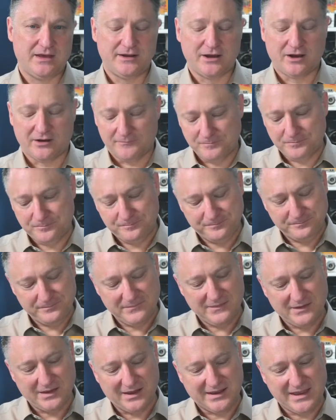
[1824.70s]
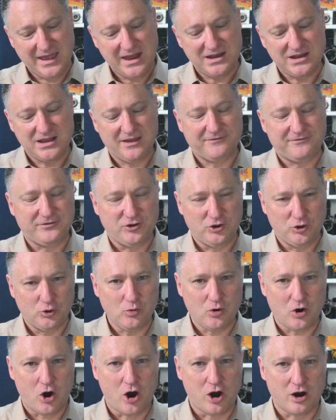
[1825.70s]
Now, again, if
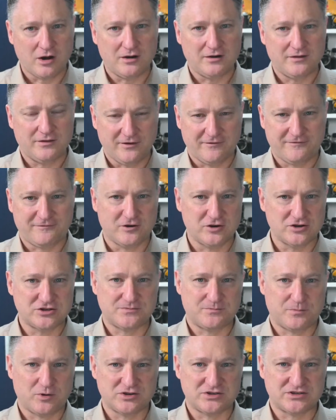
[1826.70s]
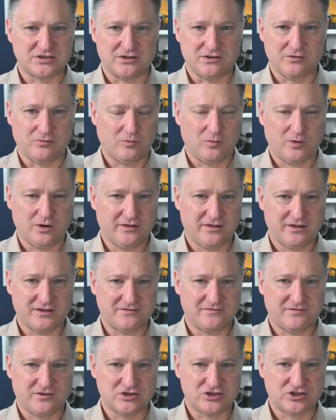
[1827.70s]
you are the first person or one of the
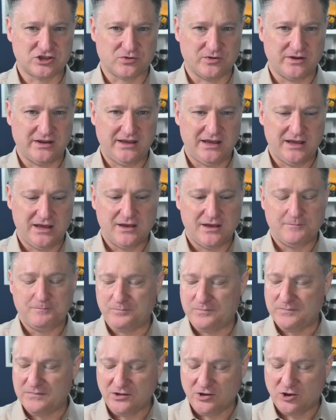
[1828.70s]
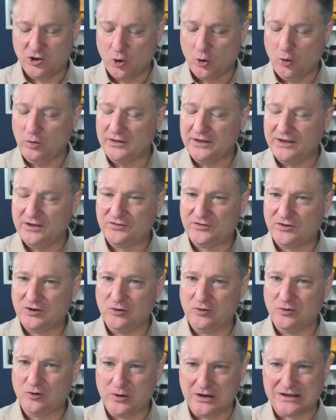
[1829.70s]
first three, the goal is
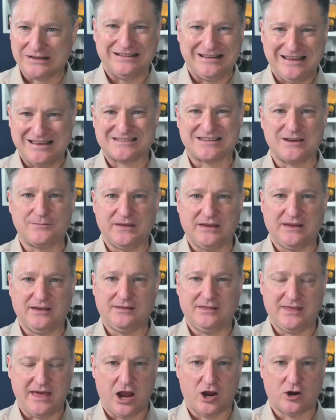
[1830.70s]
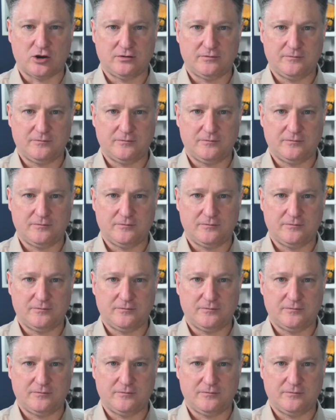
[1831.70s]
to quickly get something there.